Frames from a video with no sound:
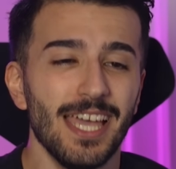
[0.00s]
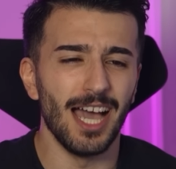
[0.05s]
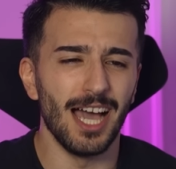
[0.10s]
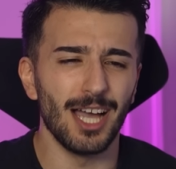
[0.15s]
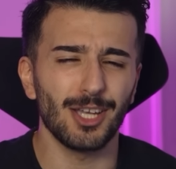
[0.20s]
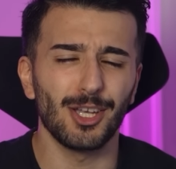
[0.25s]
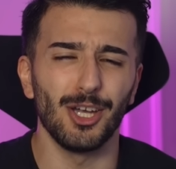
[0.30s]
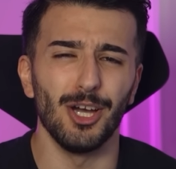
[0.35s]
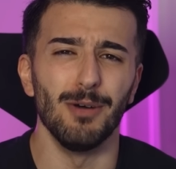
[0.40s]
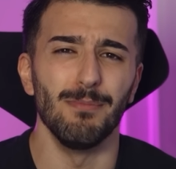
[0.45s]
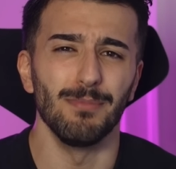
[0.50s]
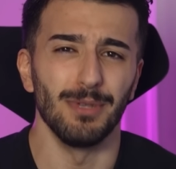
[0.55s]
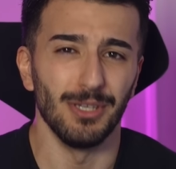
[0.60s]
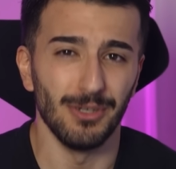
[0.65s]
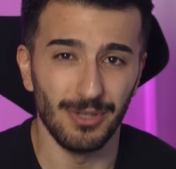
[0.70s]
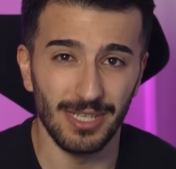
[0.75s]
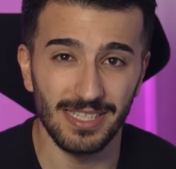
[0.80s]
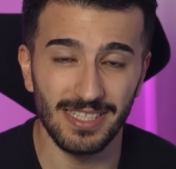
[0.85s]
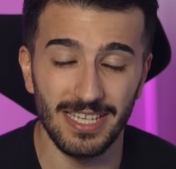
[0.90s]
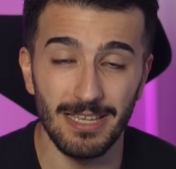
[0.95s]
a
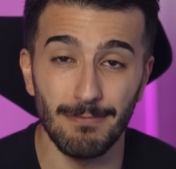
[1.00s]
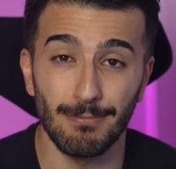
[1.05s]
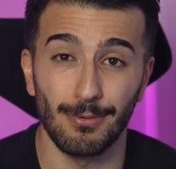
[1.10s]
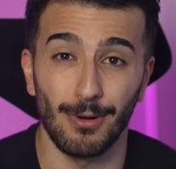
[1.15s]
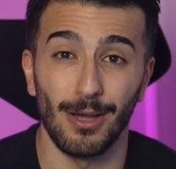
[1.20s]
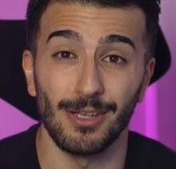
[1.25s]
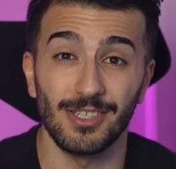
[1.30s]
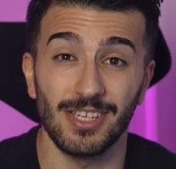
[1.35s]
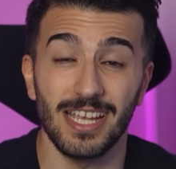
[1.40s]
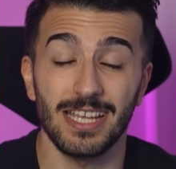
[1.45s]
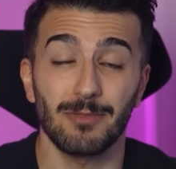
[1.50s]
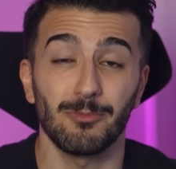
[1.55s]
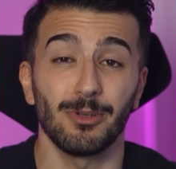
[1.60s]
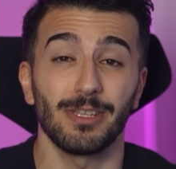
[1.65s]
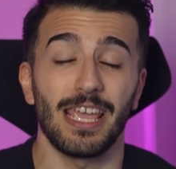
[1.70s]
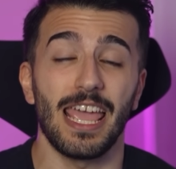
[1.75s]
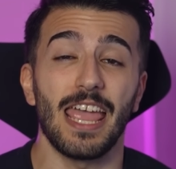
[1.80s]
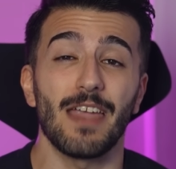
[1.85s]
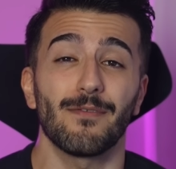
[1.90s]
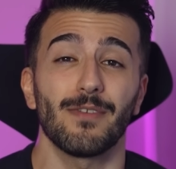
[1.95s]
community project with
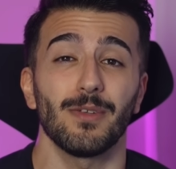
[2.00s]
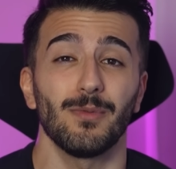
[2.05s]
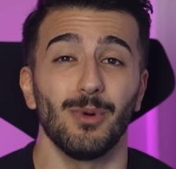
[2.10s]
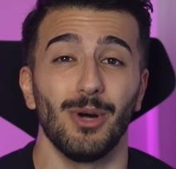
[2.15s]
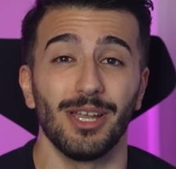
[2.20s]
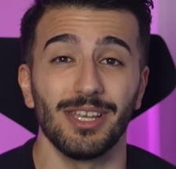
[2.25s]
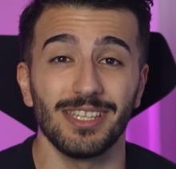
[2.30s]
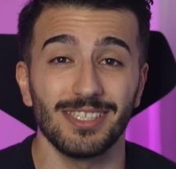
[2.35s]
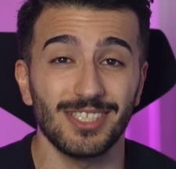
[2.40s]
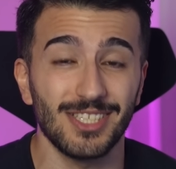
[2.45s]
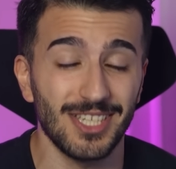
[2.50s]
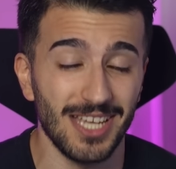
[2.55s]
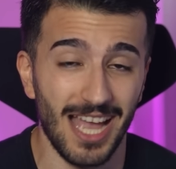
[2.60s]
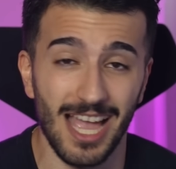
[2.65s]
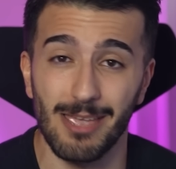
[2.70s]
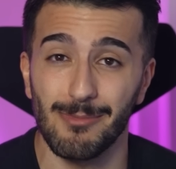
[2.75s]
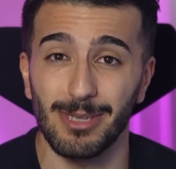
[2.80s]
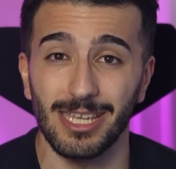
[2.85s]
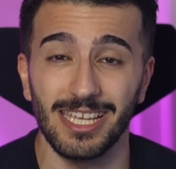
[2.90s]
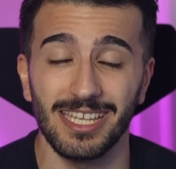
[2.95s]
everyone
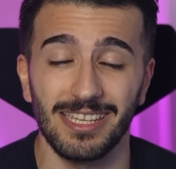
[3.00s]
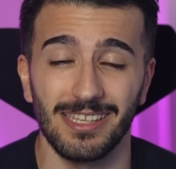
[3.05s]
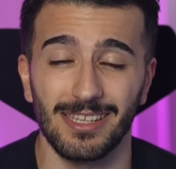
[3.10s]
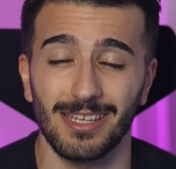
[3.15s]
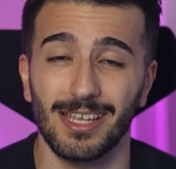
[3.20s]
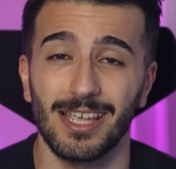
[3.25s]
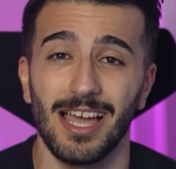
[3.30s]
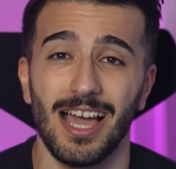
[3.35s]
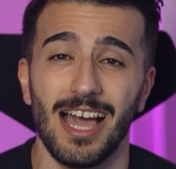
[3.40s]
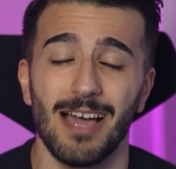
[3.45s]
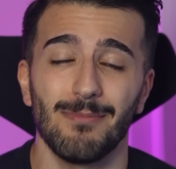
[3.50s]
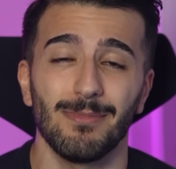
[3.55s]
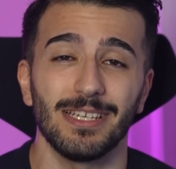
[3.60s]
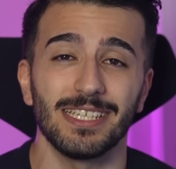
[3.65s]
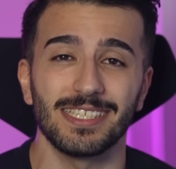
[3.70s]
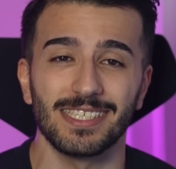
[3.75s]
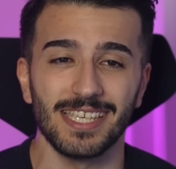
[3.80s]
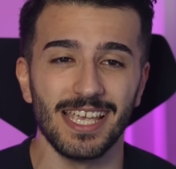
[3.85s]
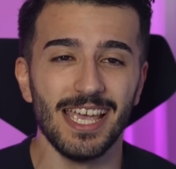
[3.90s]
chiming in in the comments,